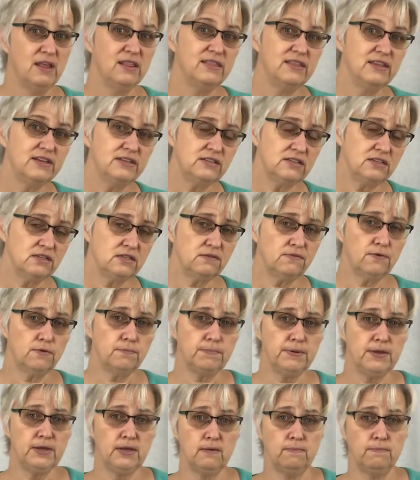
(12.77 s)
This is for
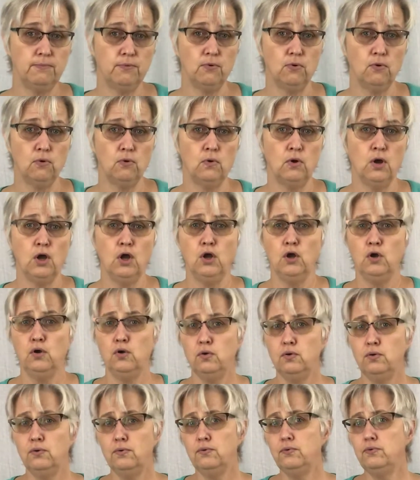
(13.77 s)
people
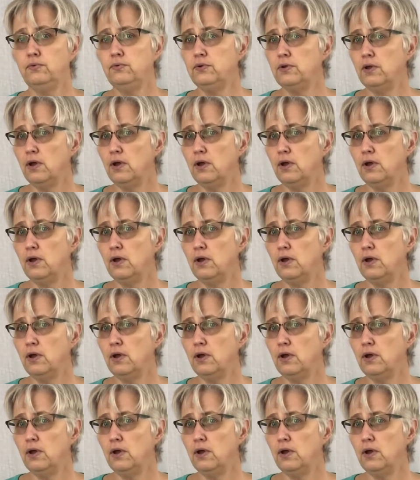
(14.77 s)
who